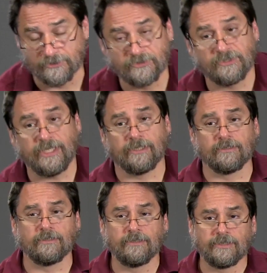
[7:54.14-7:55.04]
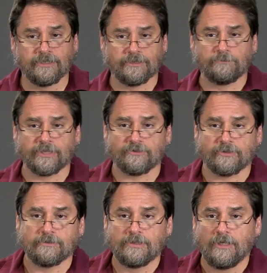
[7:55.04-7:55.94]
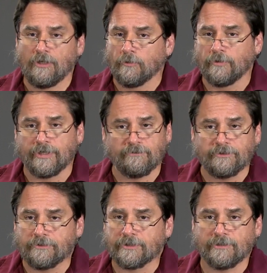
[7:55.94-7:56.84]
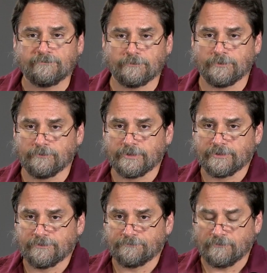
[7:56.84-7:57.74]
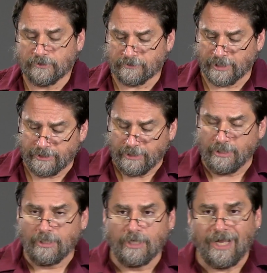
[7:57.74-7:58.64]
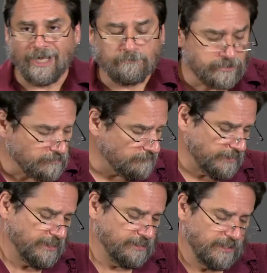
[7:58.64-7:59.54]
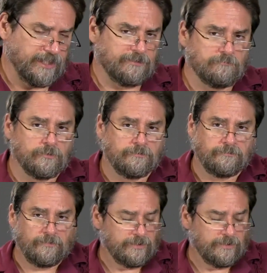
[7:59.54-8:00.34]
and then just stand in the picture, whatever you're comfortable with. Okay, I'm going to go ahead and